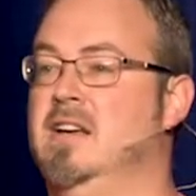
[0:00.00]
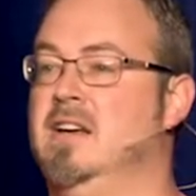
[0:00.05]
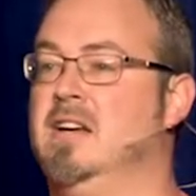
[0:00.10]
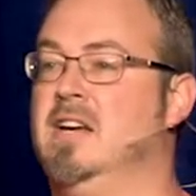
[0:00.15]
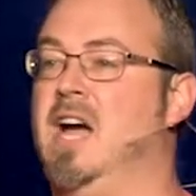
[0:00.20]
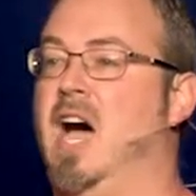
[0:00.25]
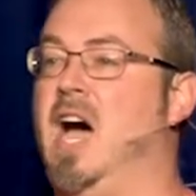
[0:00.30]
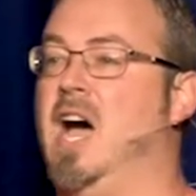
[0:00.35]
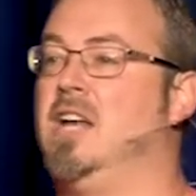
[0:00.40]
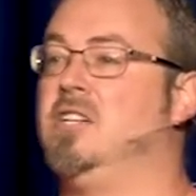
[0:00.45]

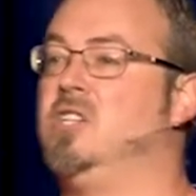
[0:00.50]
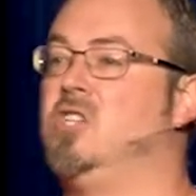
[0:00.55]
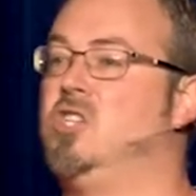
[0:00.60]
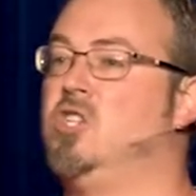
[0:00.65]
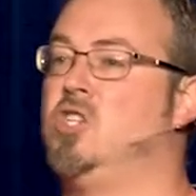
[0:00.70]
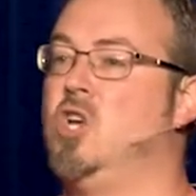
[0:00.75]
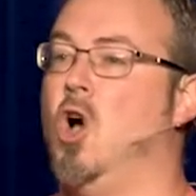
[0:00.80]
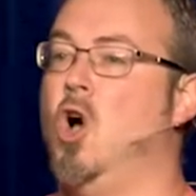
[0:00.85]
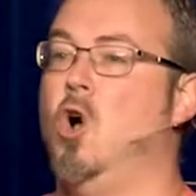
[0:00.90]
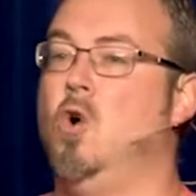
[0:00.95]
God
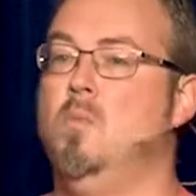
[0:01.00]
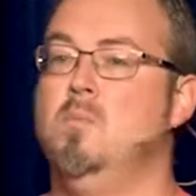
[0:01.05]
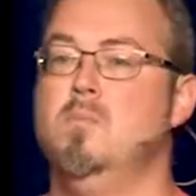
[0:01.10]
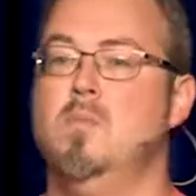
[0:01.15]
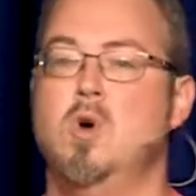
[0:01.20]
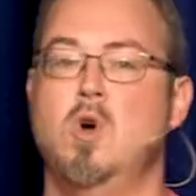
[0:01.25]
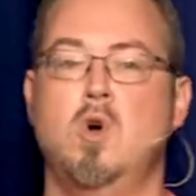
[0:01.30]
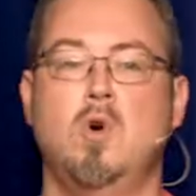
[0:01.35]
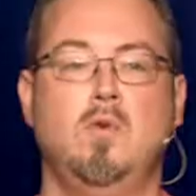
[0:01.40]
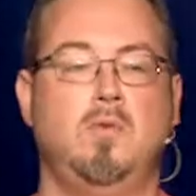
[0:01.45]
so
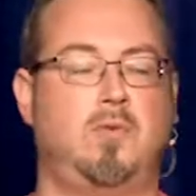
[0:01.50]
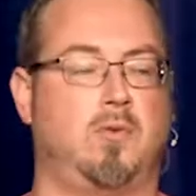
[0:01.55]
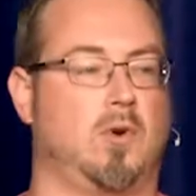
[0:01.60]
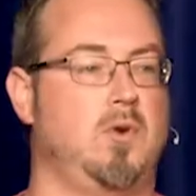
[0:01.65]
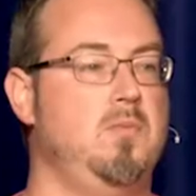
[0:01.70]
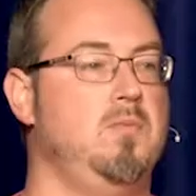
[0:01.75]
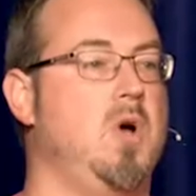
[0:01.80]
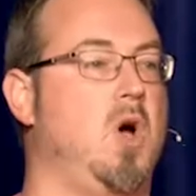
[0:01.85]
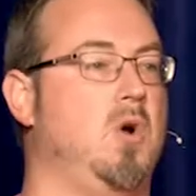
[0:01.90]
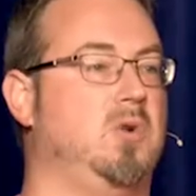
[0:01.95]
moved
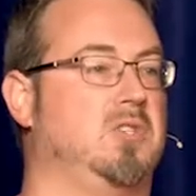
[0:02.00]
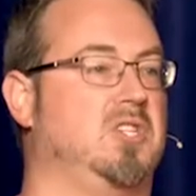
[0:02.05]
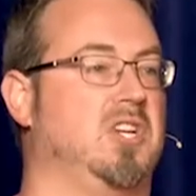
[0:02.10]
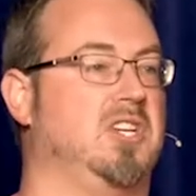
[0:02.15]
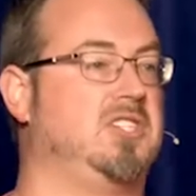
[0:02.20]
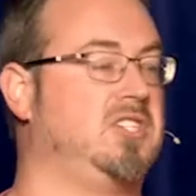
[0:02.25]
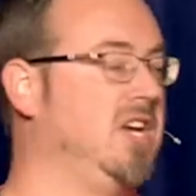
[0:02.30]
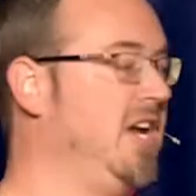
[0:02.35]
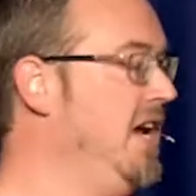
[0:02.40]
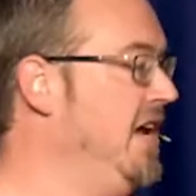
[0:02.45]
through
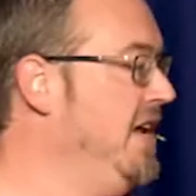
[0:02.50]
Moses